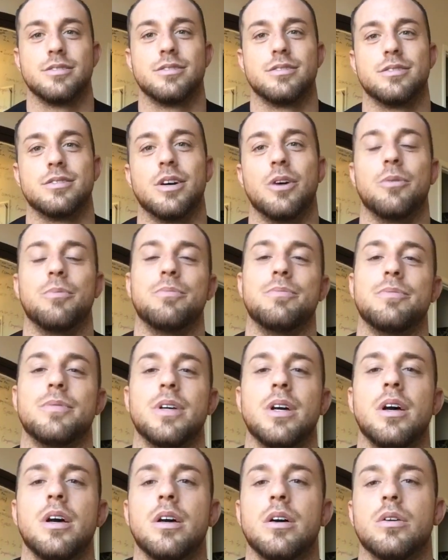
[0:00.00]
So,
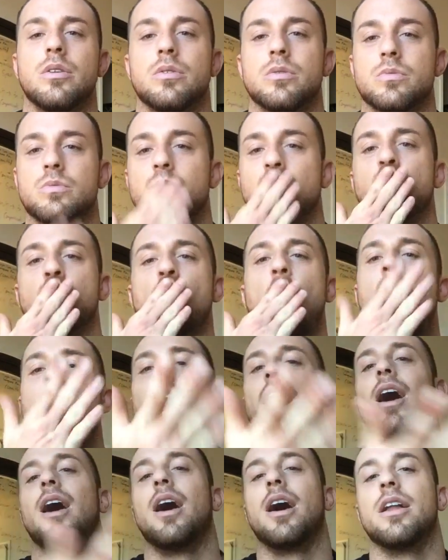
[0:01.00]

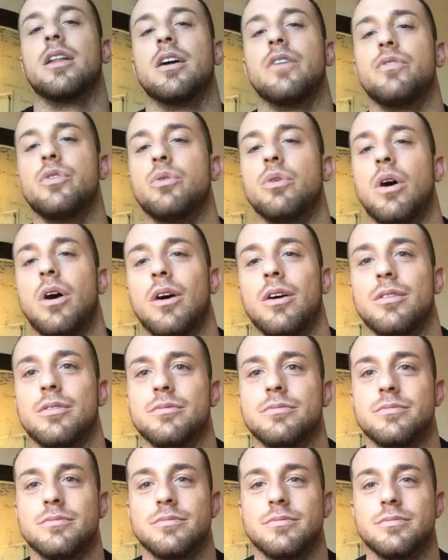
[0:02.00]
mwah, I love you all.